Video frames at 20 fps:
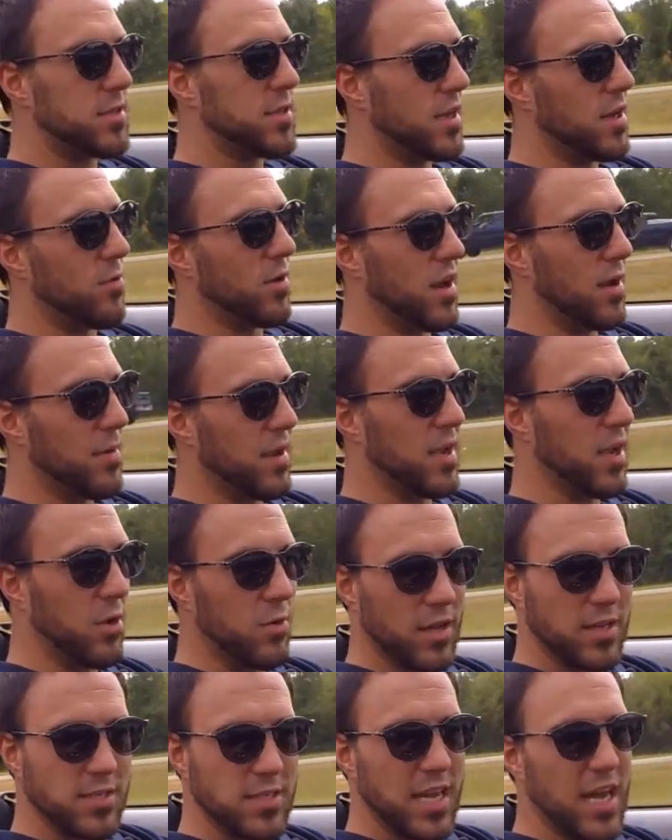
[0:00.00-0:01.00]
We're gonna make a
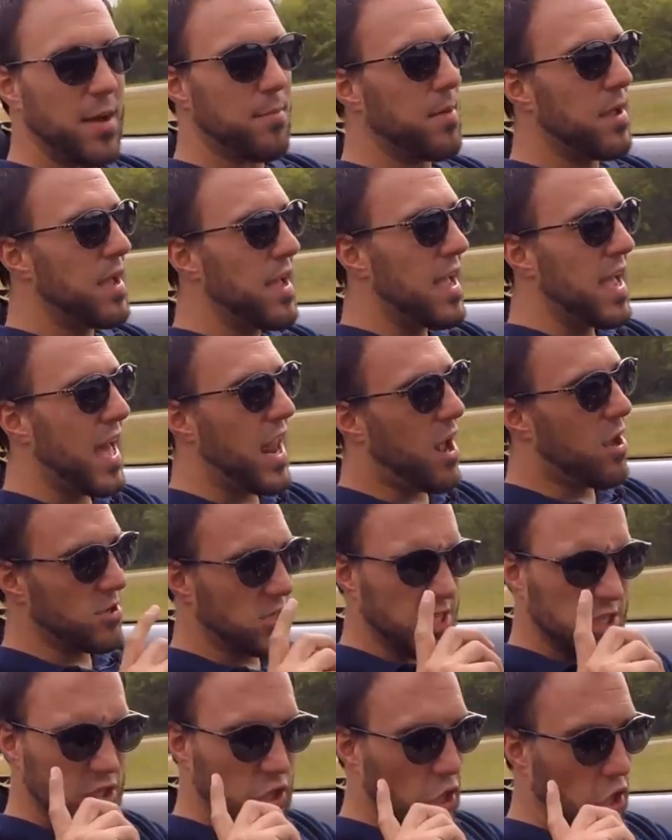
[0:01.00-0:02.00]
quick stop, and I'll
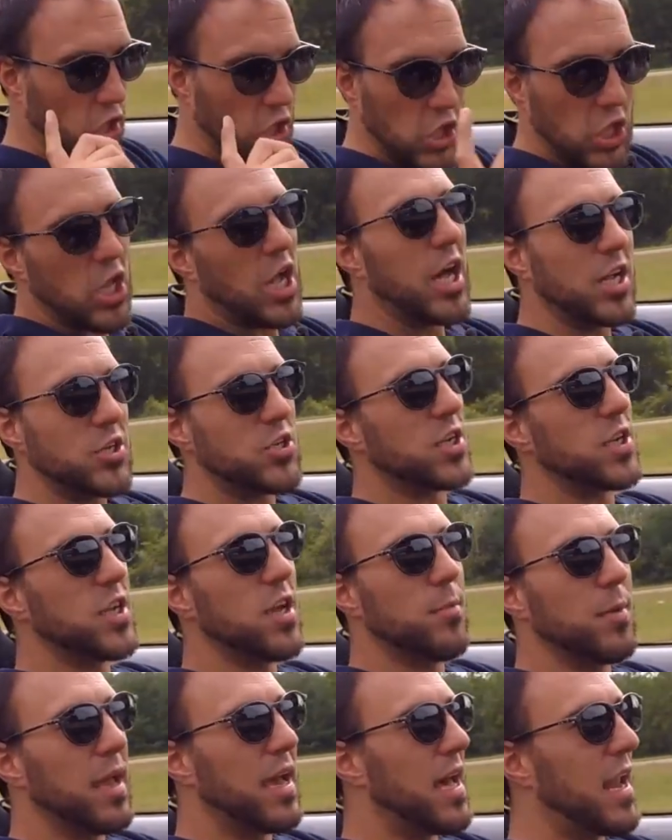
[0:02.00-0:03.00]
just launch it
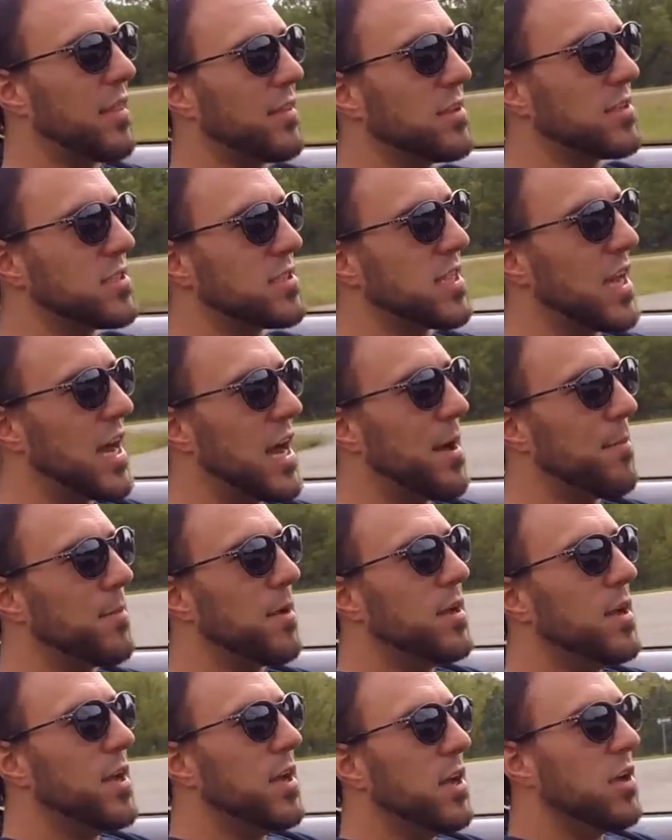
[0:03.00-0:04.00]
coming out of the stop
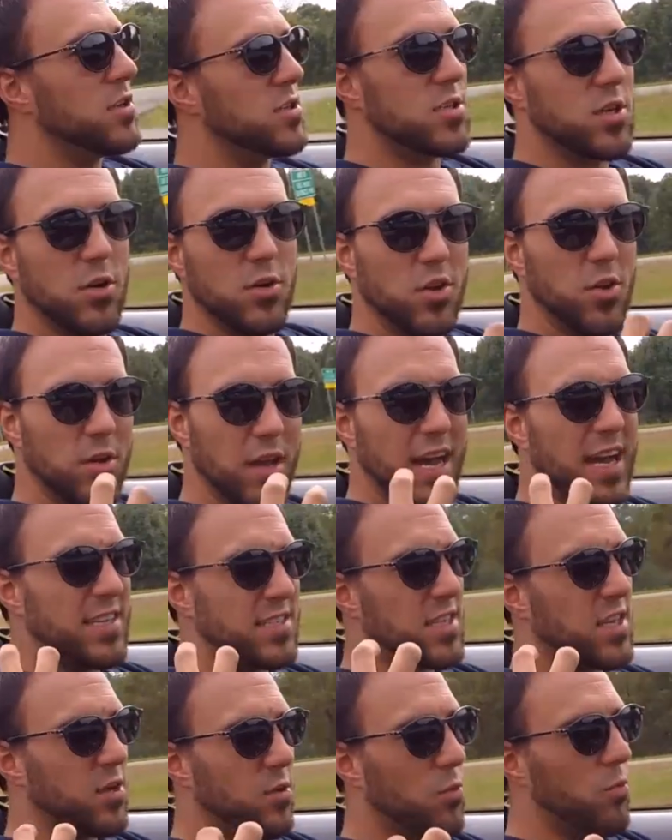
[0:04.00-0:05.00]
so you
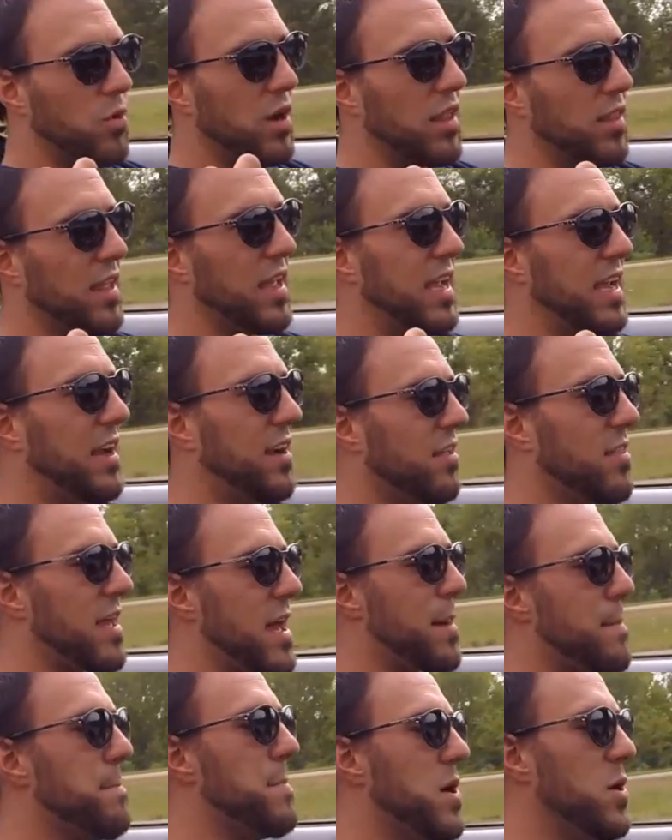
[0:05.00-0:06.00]
guys can really hear
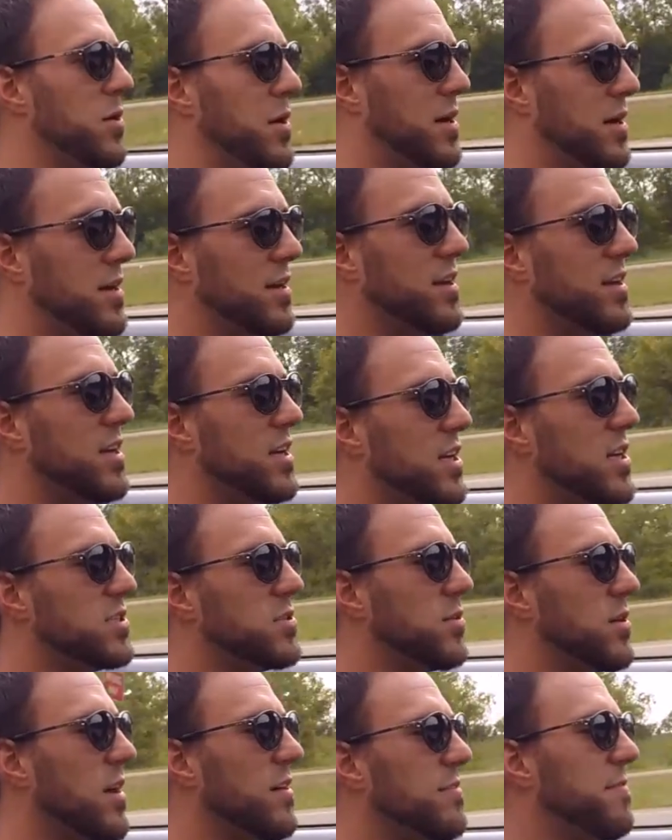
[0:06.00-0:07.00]
that motor
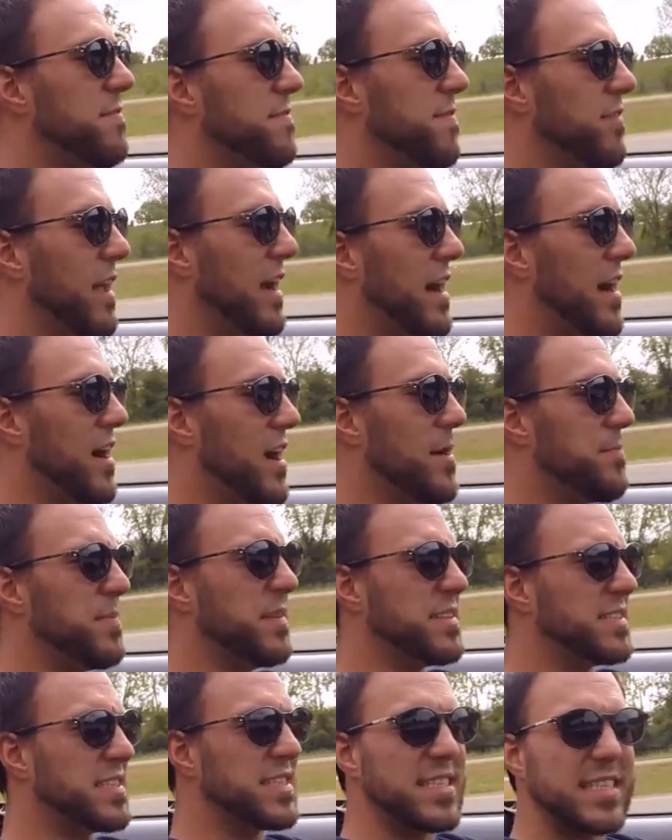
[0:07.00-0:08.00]
sort of flare up
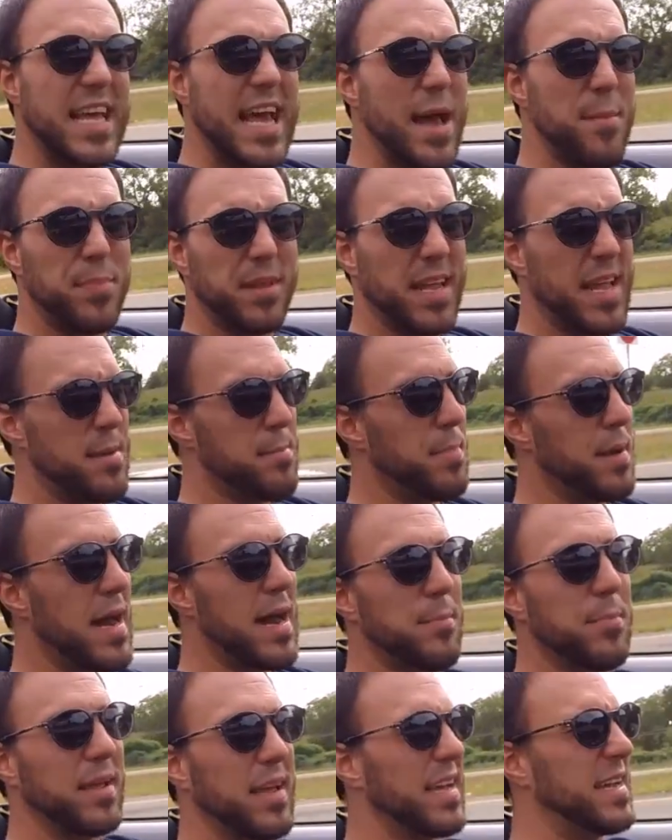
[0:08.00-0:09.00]
and snap and get
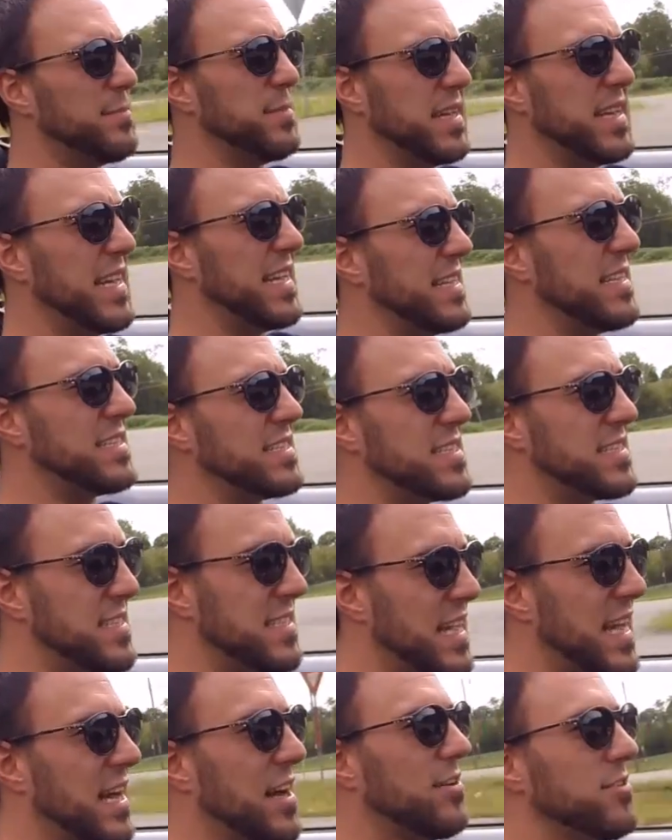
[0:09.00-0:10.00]
poppy. I mean, it
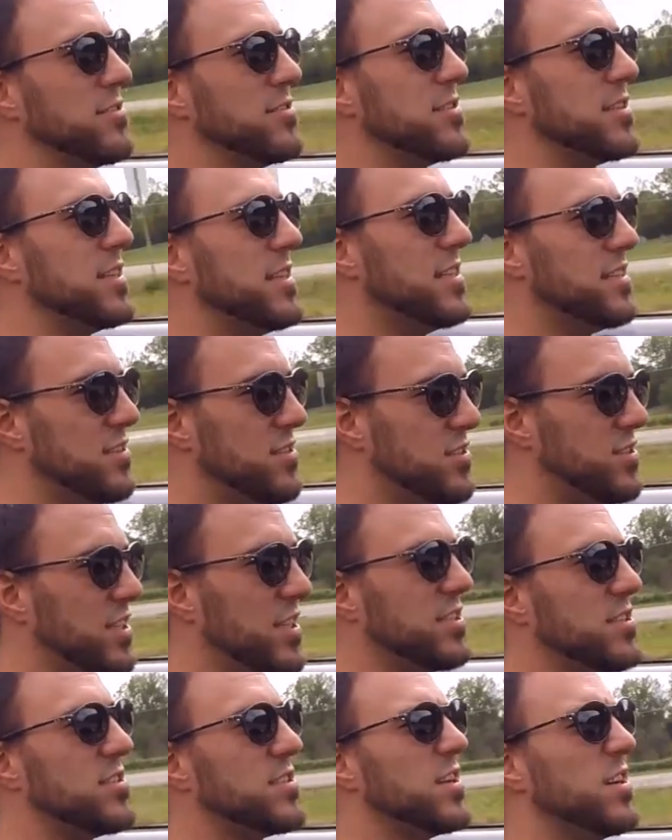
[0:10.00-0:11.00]
sounds
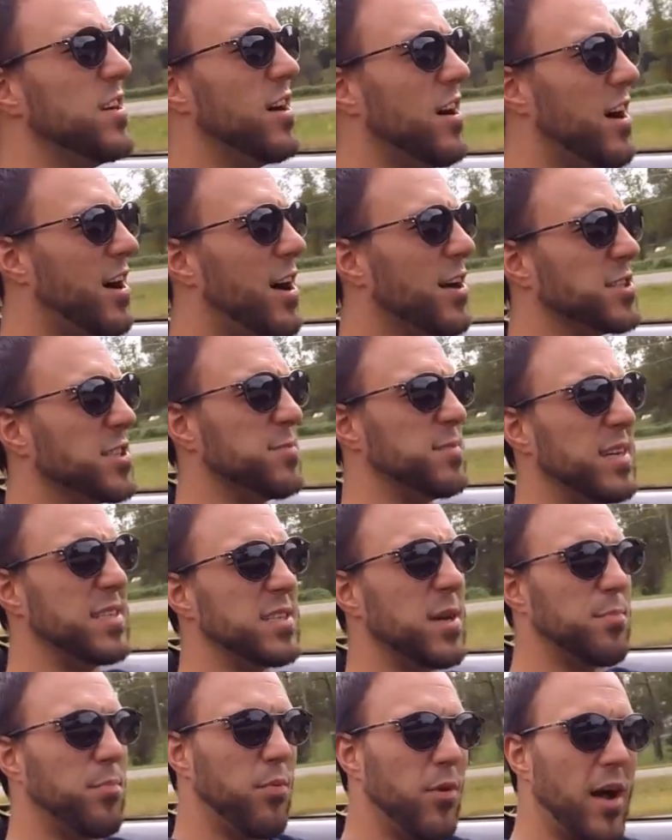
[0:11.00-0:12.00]
just awesome.
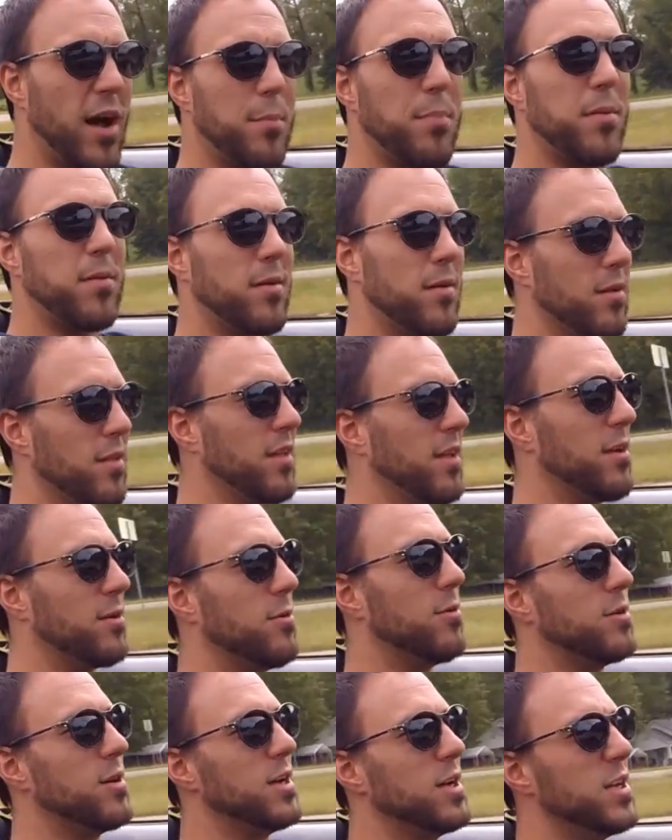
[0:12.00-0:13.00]
It's a proper
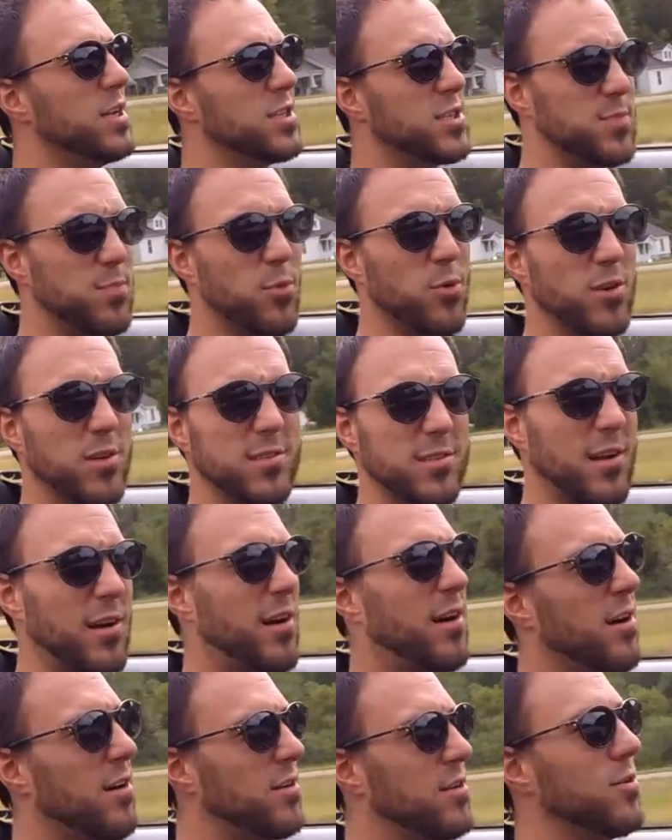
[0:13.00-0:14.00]
little sports
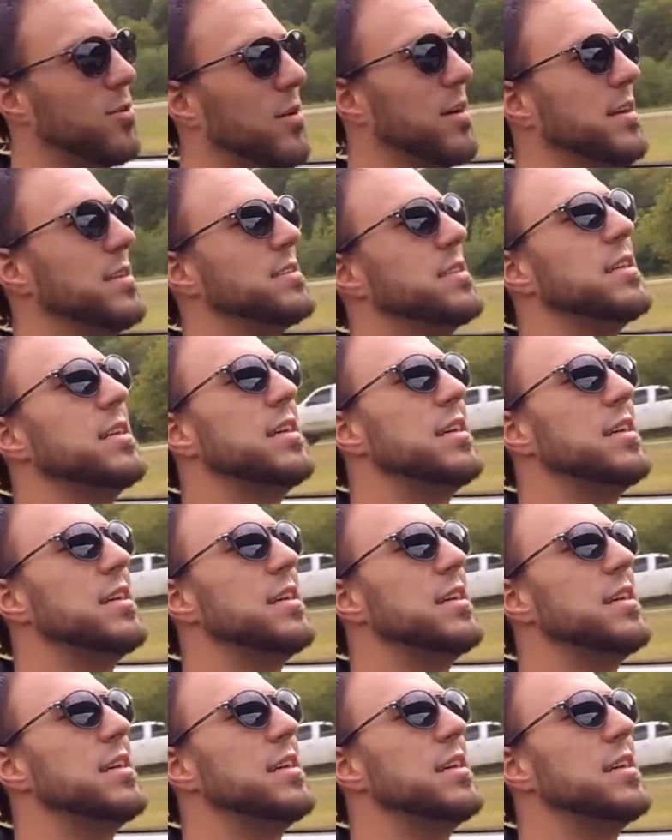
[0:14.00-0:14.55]
car noise.